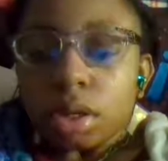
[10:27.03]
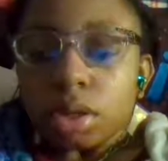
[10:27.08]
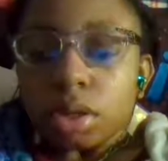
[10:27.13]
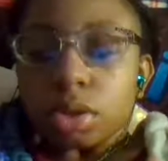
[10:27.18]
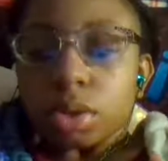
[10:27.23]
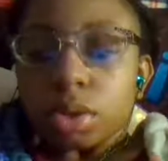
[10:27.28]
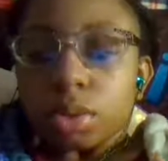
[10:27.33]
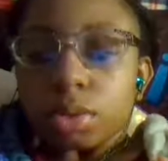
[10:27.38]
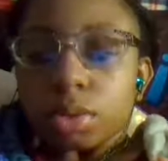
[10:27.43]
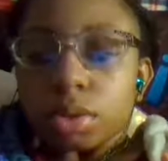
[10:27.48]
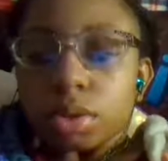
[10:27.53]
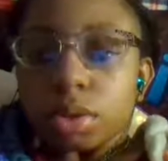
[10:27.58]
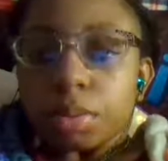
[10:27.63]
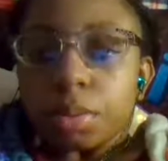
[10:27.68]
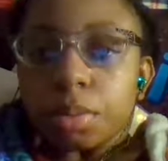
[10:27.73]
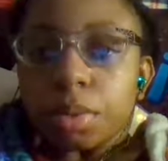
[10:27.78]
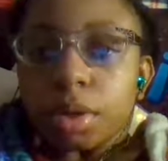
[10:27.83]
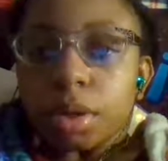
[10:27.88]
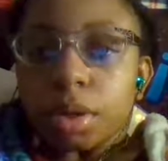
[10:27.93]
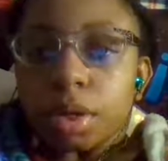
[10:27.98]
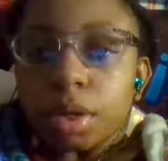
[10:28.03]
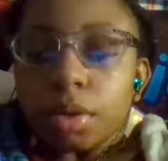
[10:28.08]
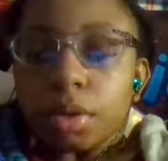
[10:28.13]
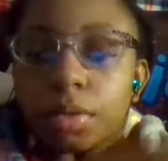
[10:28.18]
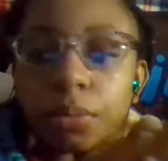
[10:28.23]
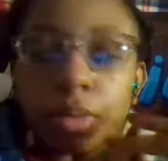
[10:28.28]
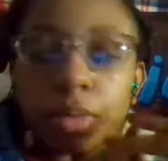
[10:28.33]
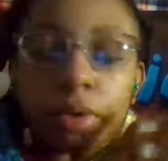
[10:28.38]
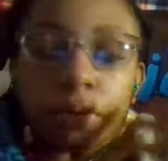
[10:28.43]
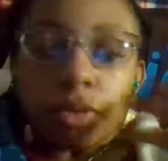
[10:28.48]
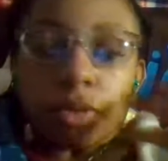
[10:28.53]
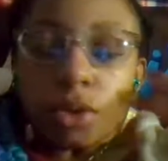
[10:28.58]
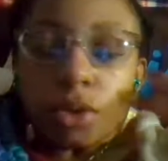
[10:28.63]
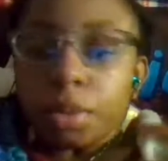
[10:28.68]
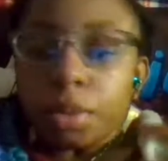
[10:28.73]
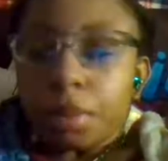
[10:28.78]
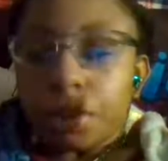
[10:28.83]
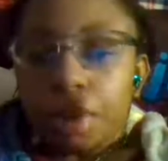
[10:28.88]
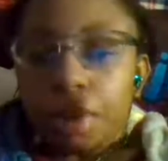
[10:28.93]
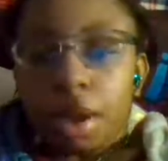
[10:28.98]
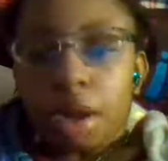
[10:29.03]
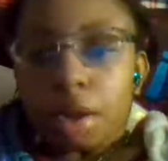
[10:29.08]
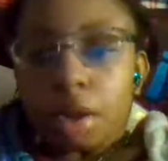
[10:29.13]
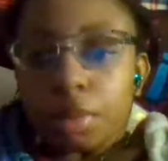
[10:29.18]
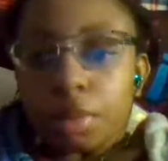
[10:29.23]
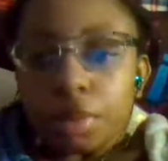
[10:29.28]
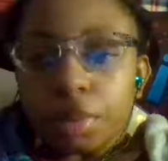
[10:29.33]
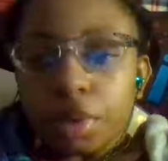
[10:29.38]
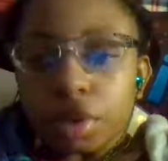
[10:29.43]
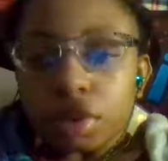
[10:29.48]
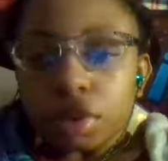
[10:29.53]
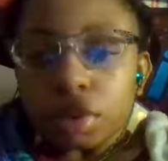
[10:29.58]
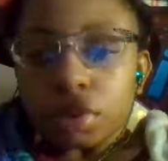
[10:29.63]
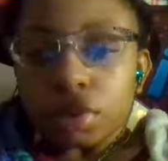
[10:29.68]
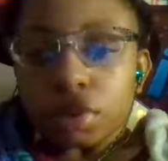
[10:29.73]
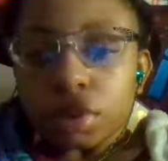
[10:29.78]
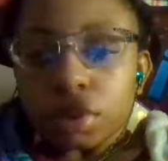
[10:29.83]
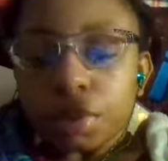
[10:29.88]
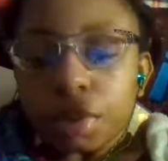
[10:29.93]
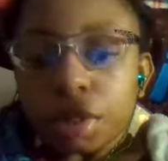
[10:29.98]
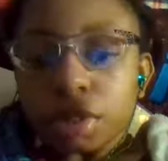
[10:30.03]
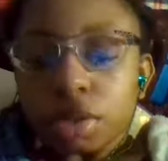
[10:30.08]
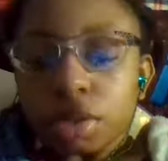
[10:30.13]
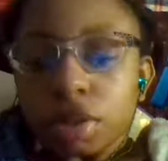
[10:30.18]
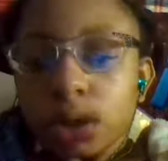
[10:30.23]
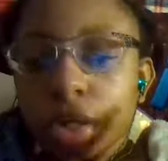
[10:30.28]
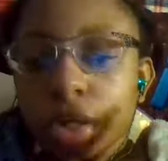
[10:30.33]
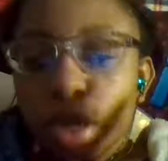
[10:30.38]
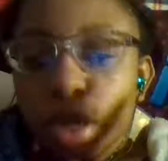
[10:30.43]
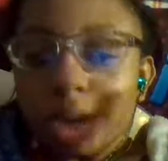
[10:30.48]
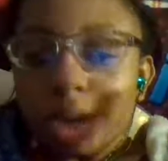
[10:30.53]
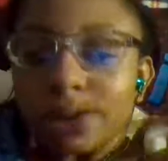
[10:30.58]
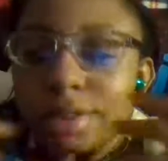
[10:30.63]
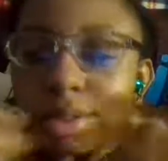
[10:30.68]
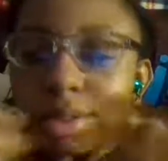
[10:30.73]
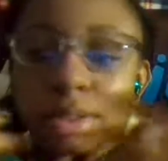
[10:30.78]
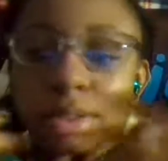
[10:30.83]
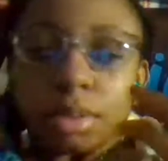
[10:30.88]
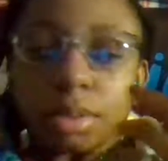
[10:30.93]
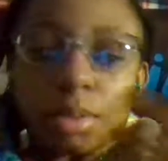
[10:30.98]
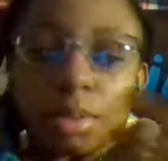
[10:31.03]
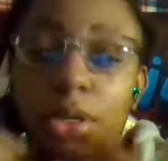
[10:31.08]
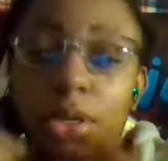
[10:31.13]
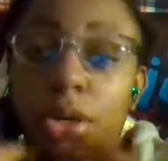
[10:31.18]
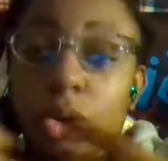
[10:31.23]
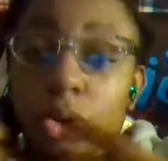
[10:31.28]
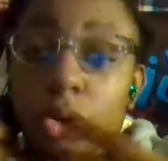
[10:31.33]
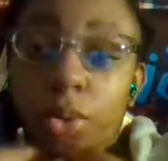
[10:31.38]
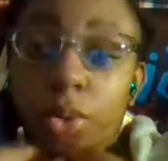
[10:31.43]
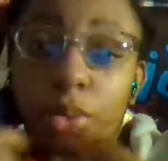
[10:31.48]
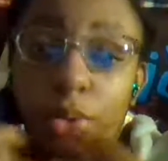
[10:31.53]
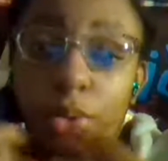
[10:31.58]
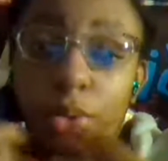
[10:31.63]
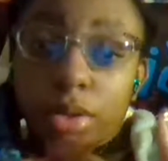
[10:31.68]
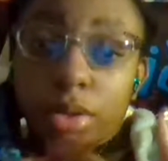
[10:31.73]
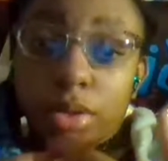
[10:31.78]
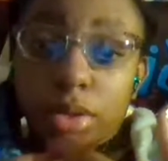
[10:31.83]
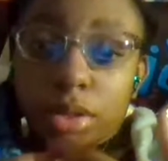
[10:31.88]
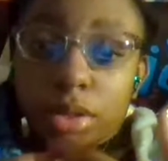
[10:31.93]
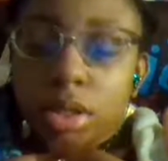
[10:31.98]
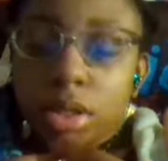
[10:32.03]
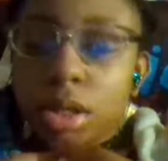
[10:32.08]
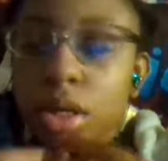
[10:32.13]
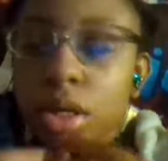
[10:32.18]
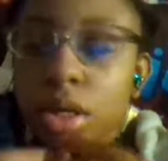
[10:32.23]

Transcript: Don't just be, and I mean, if you're gonna be mad at the person in depression, it has to be a good reason.